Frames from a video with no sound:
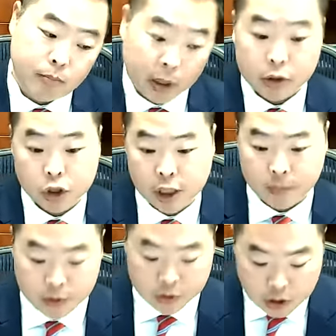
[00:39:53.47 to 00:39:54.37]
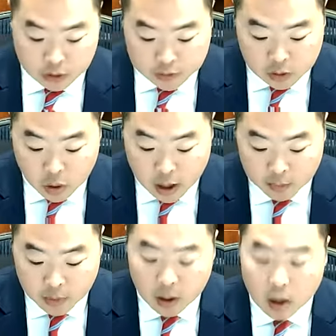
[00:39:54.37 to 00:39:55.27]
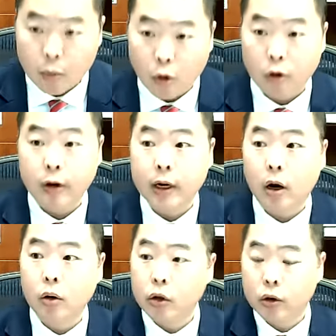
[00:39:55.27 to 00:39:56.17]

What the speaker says: built ship to service Guam. Puerto Rico,